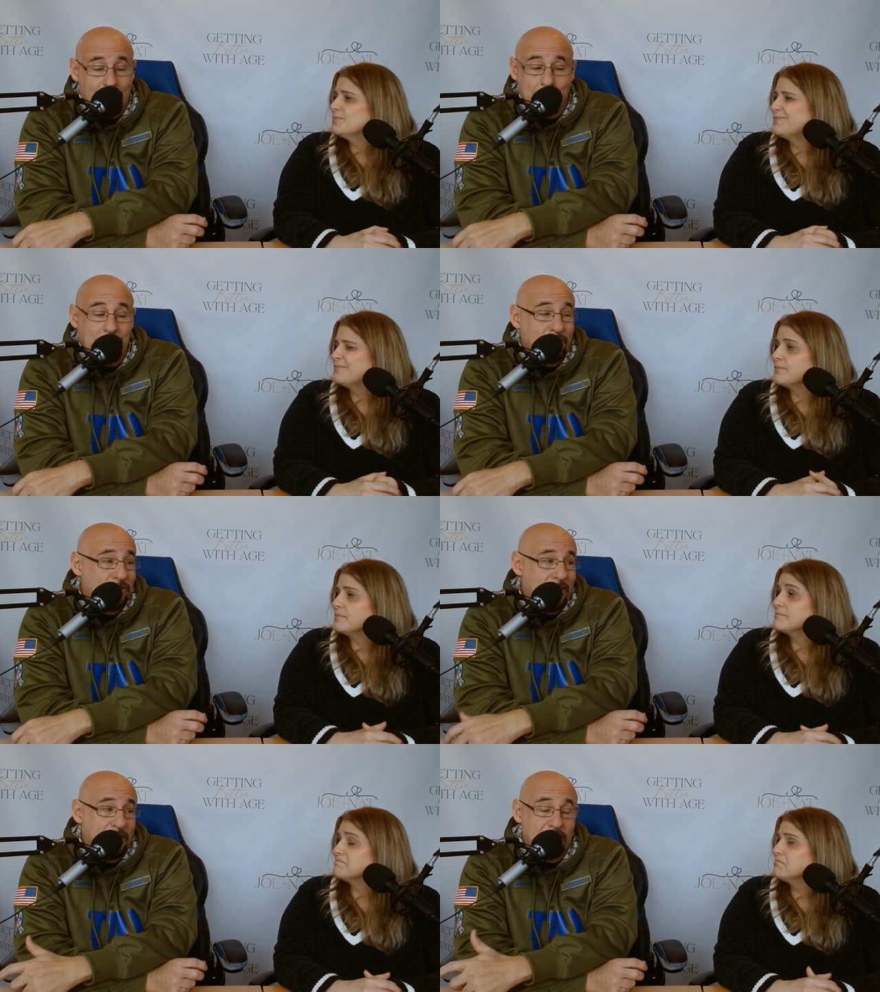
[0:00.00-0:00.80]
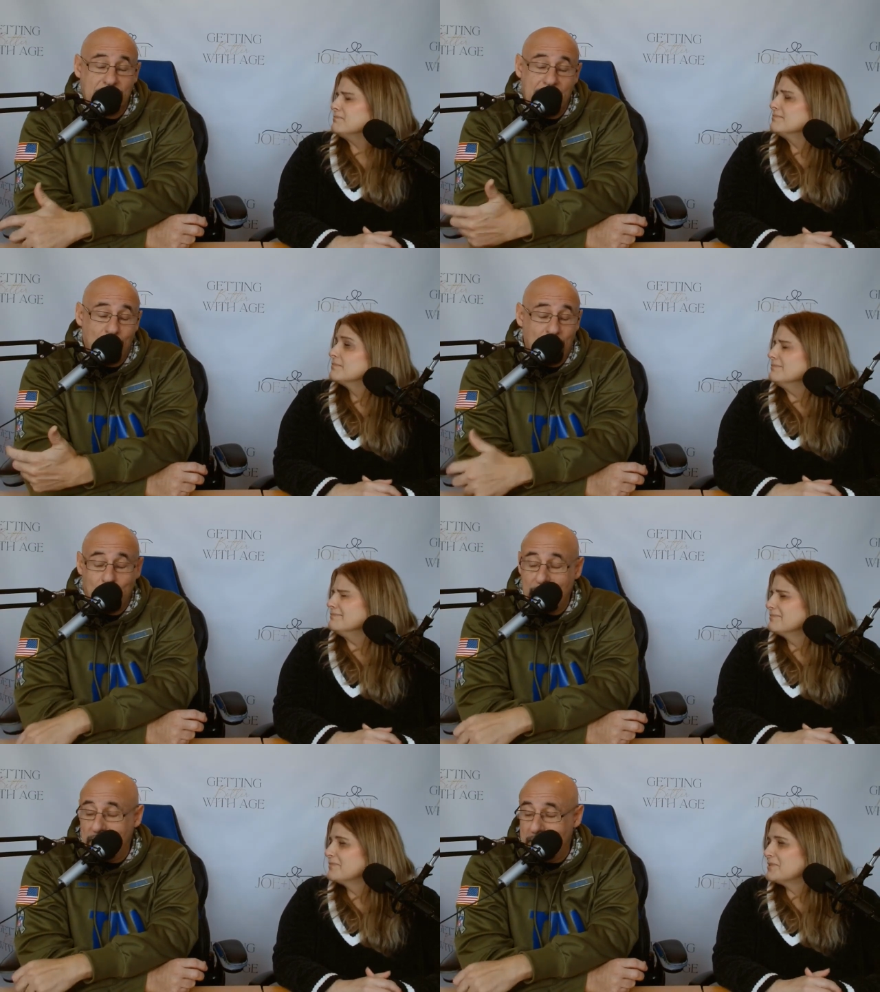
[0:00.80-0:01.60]
Speaker 1: I'm kind of drained after that
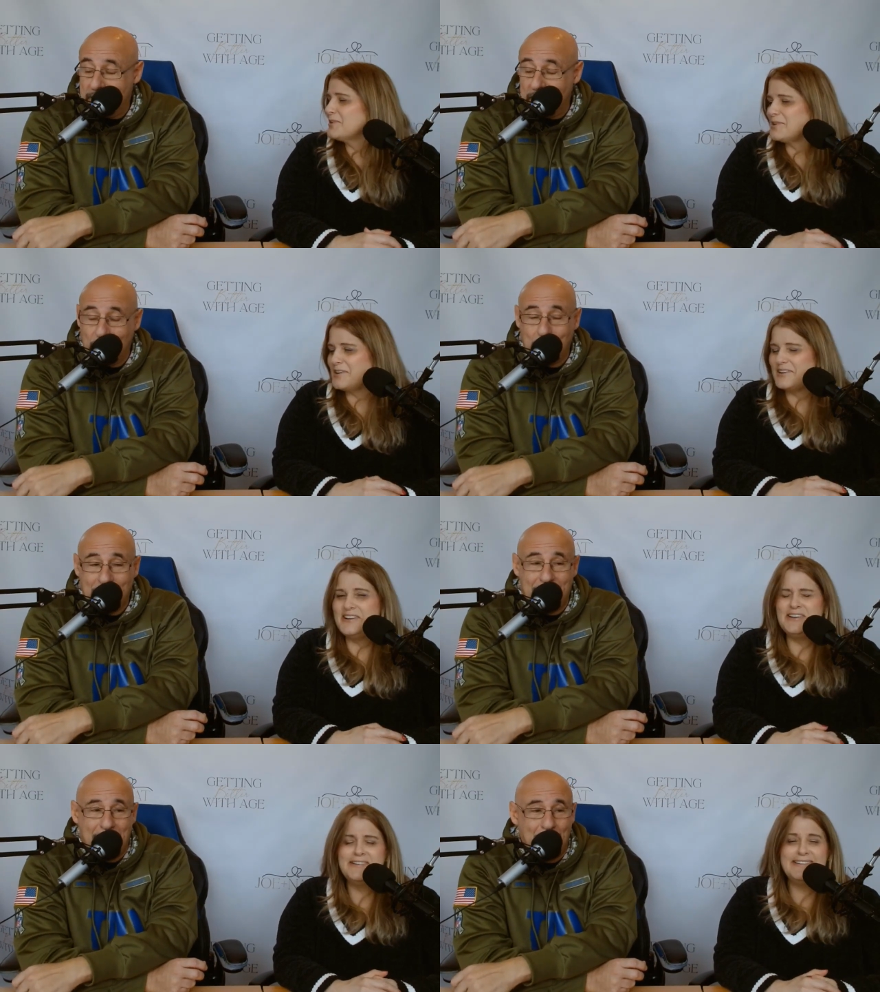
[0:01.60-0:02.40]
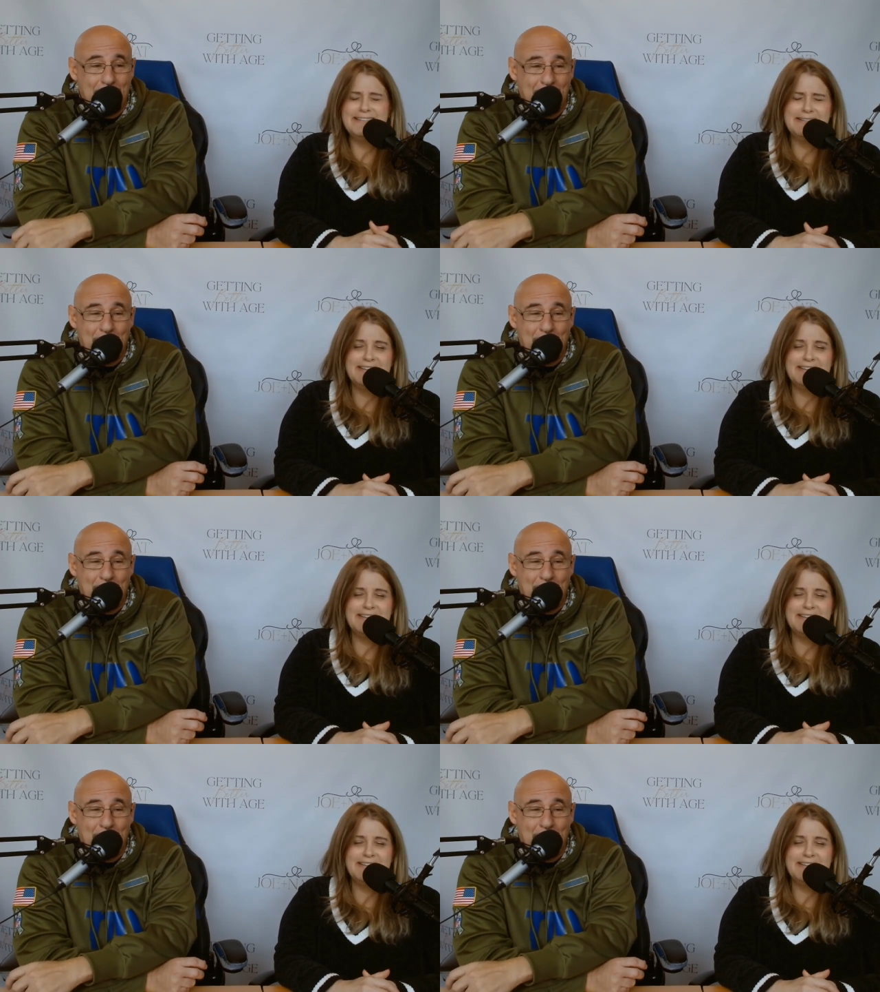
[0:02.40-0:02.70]
one, wifey. So you might,